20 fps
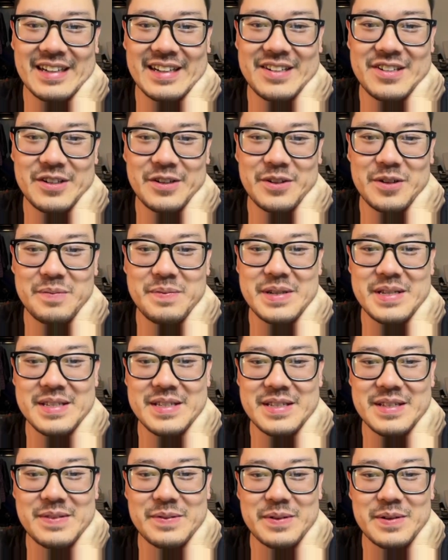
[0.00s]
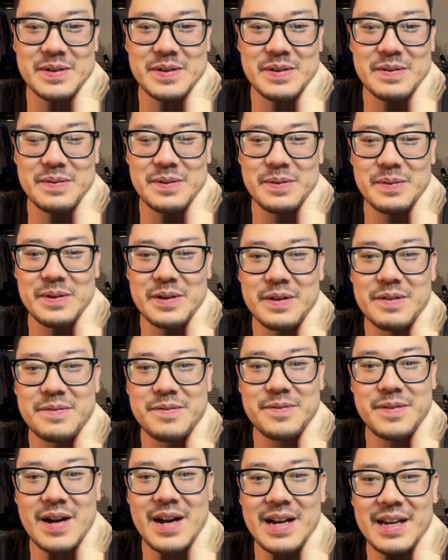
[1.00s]
general pieces would work
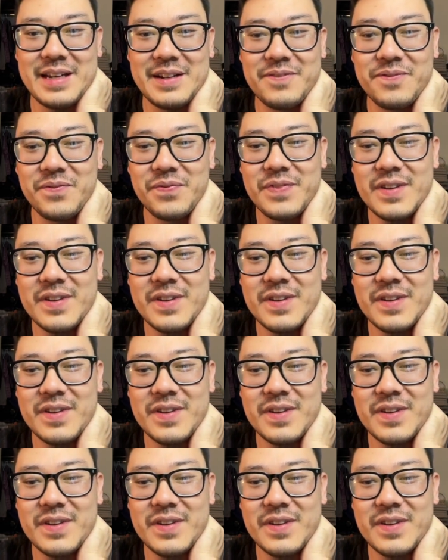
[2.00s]
fine.